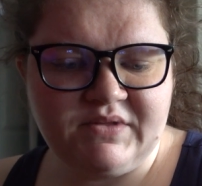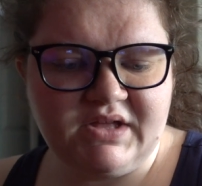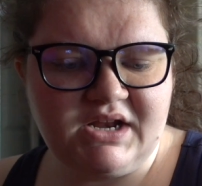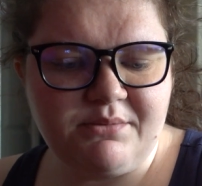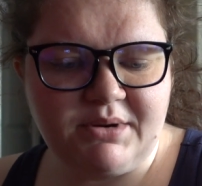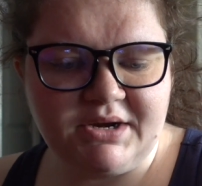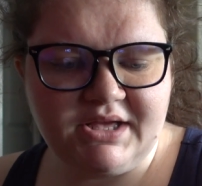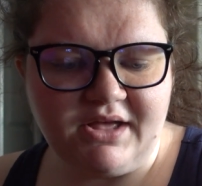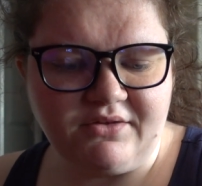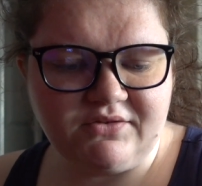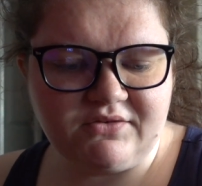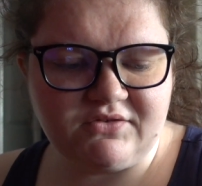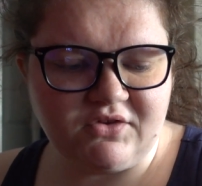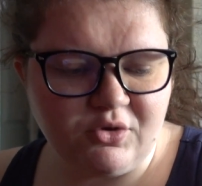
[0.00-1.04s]
Anybody else
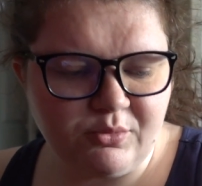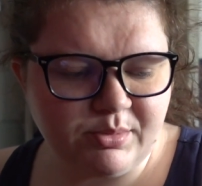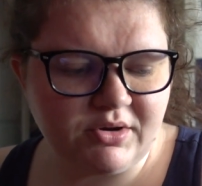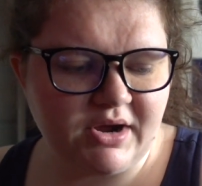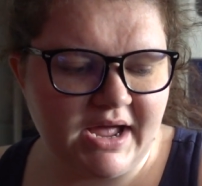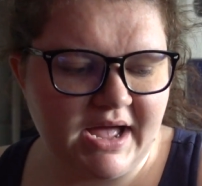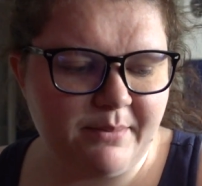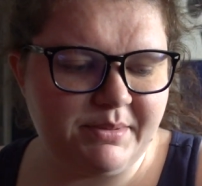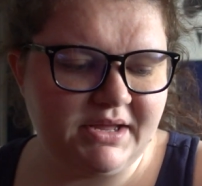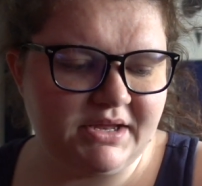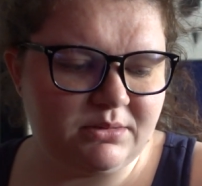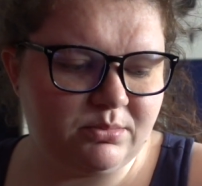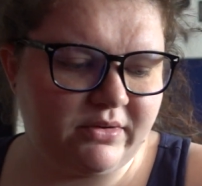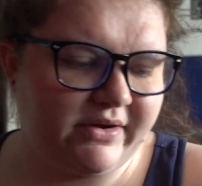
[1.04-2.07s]
super happy and
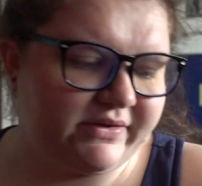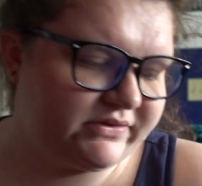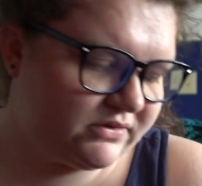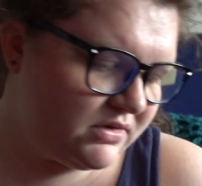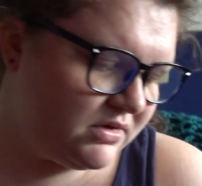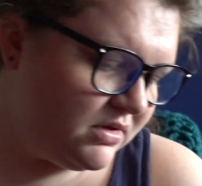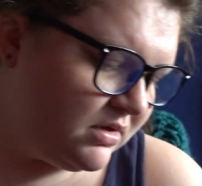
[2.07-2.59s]
impressed?